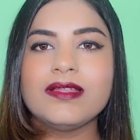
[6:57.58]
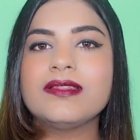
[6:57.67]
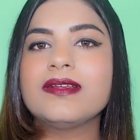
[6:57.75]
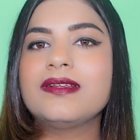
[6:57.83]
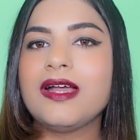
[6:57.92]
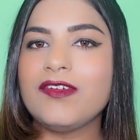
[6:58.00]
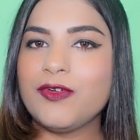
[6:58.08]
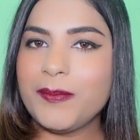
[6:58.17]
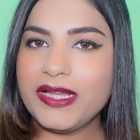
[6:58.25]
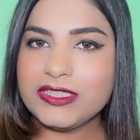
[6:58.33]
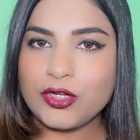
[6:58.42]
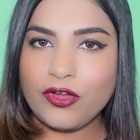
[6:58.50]
The
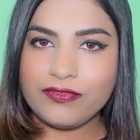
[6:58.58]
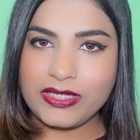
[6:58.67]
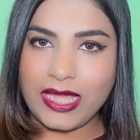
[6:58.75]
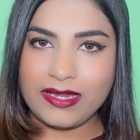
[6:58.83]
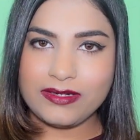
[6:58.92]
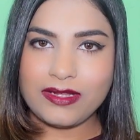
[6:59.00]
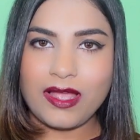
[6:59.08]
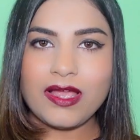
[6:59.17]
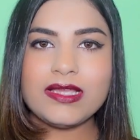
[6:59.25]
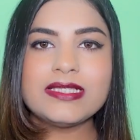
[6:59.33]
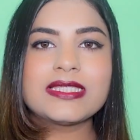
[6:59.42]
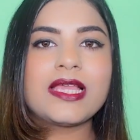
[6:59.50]
Government of
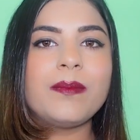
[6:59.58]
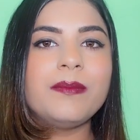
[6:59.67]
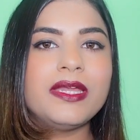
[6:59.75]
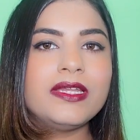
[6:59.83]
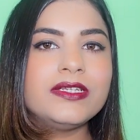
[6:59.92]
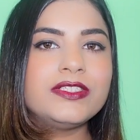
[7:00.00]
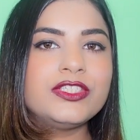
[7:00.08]
Canada is committed